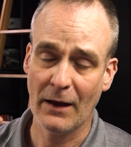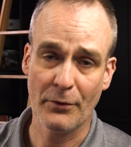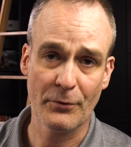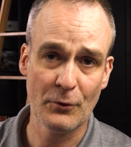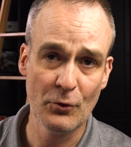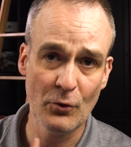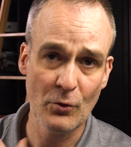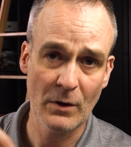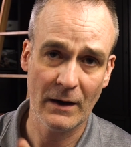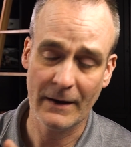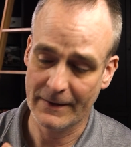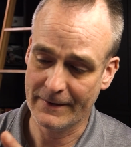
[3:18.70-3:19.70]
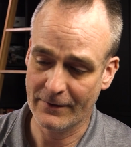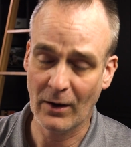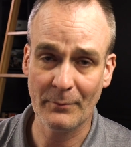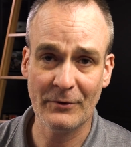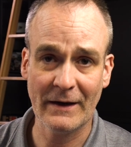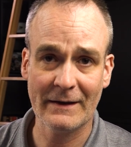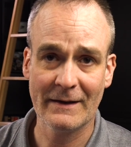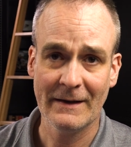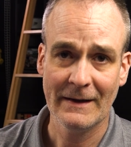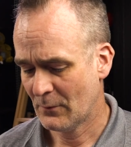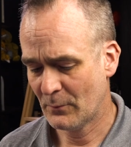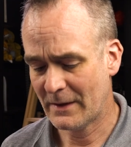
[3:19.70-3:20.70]
through an object.
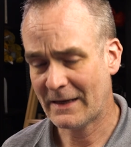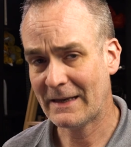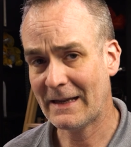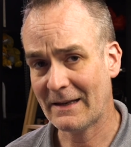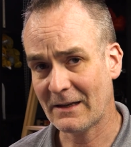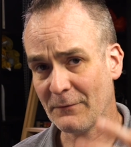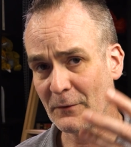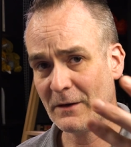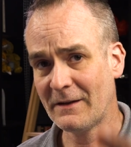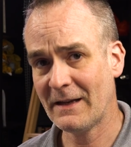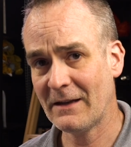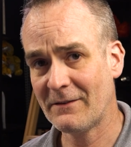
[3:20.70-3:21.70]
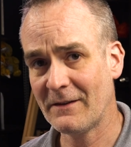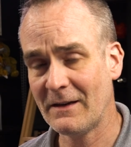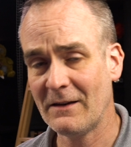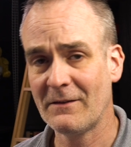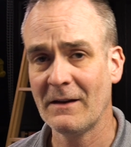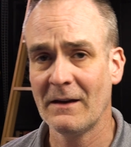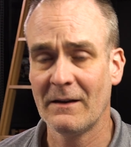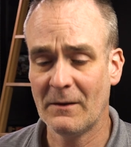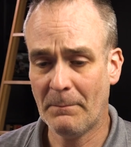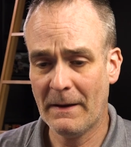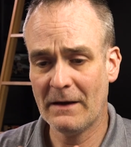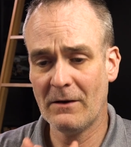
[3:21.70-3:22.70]
We can get different intensities
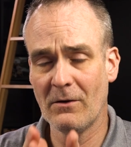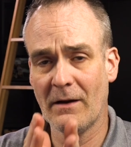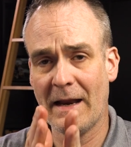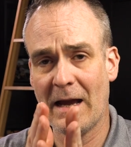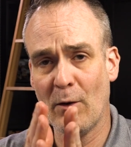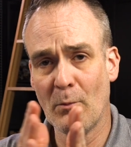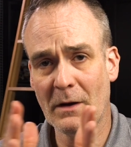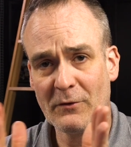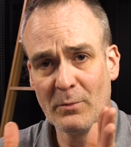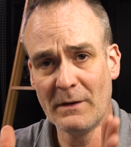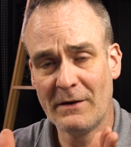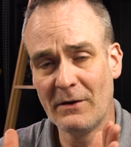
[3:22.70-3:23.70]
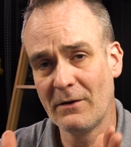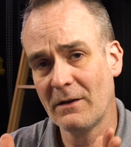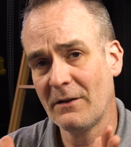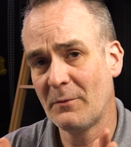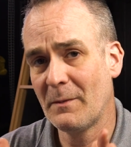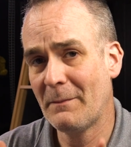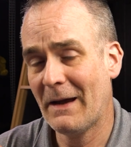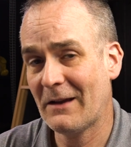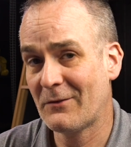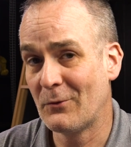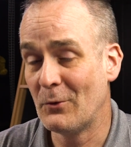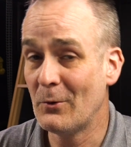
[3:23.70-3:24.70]
depending on how much material has been
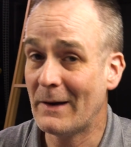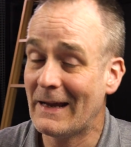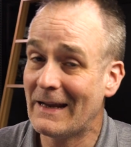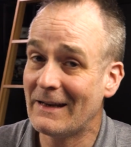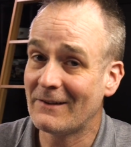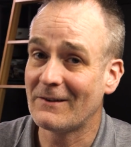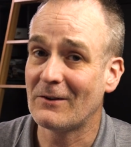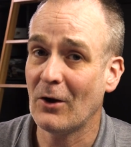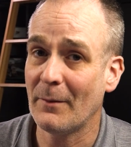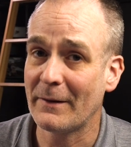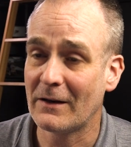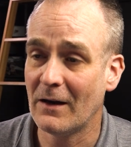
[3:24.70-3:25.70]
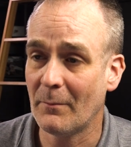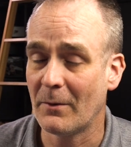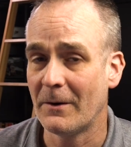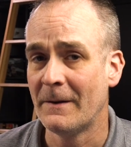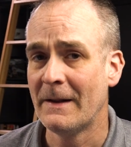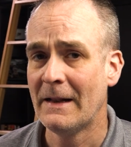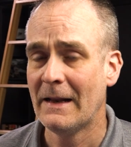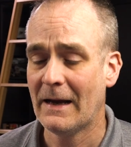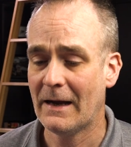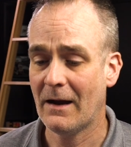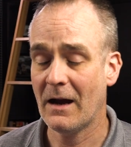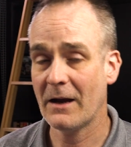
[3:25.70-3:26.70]
passed through and its atomic number.
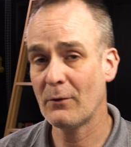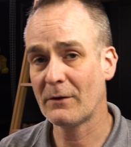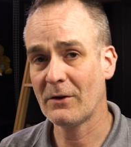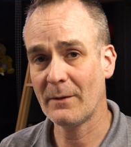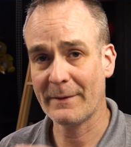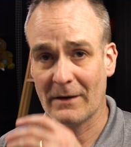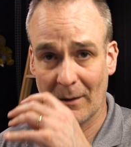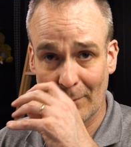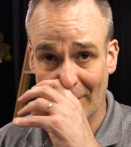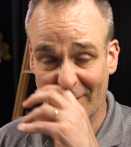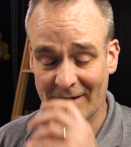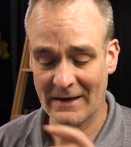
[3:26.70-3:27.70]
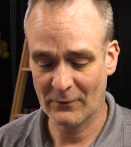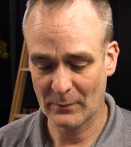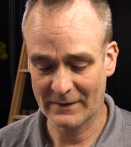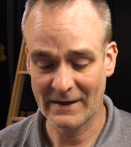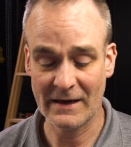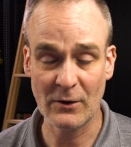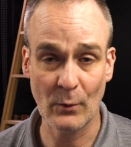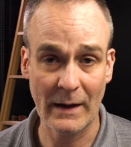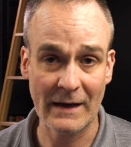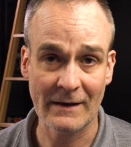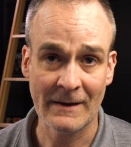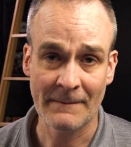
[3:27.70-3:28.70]
Higher atomic numbers tend to
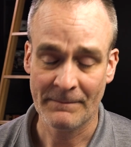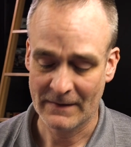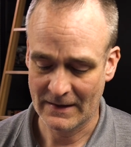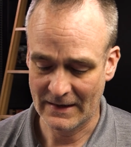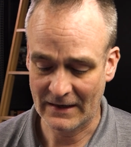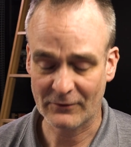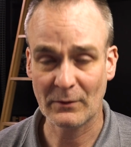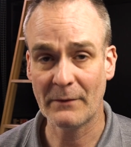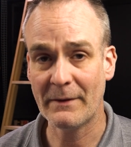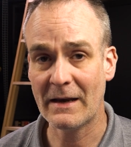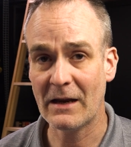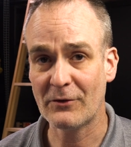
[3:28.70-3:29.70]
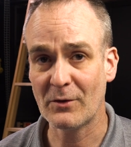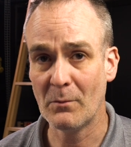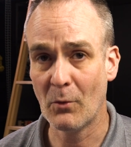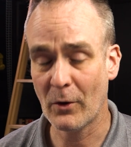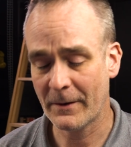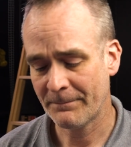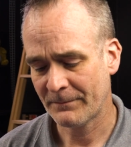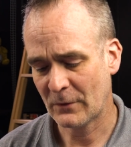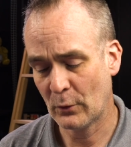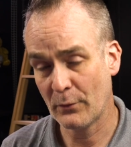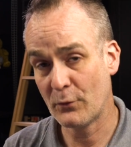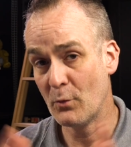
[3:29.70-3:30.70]
attenuate X-ray radiation more.
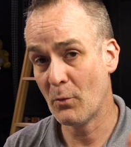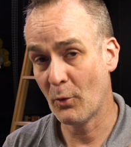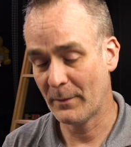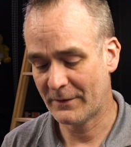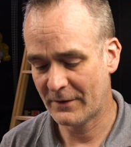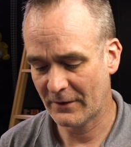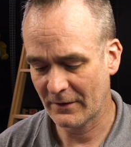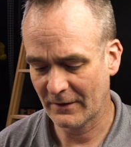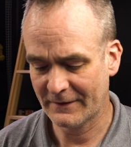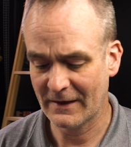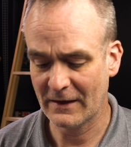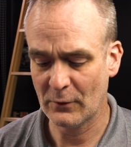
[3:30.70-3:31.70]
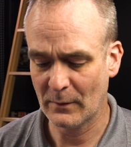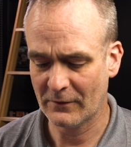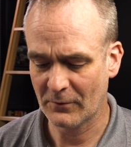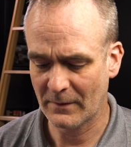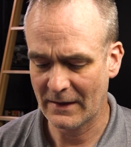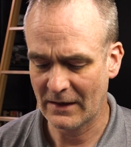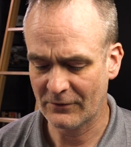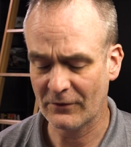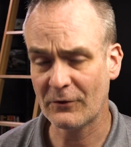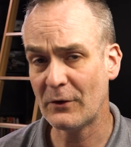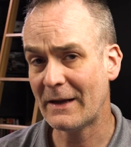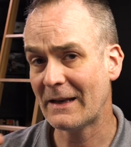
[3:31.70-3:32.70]
Going through more material attenuates the radiation,
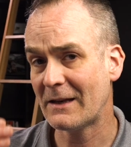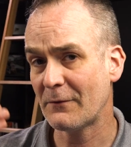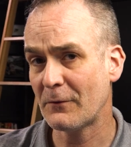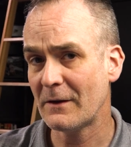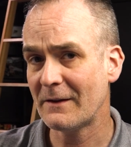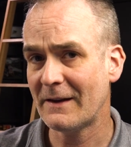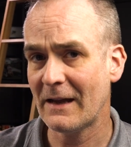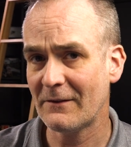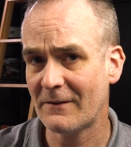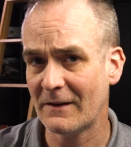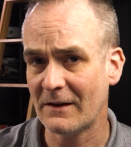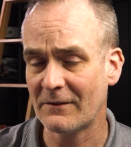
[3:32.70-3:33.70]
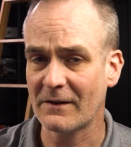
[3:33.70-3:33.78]
so you get different intensities